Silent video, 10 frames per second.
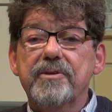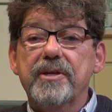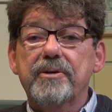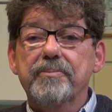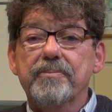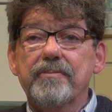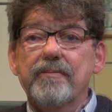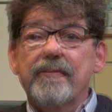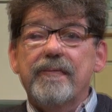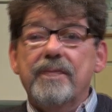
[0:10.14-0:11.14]
Theater.
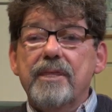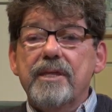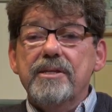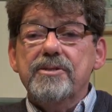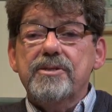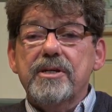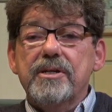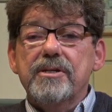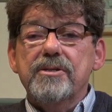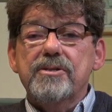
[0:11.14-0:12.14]
End Days
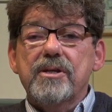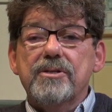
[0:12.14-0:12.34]
is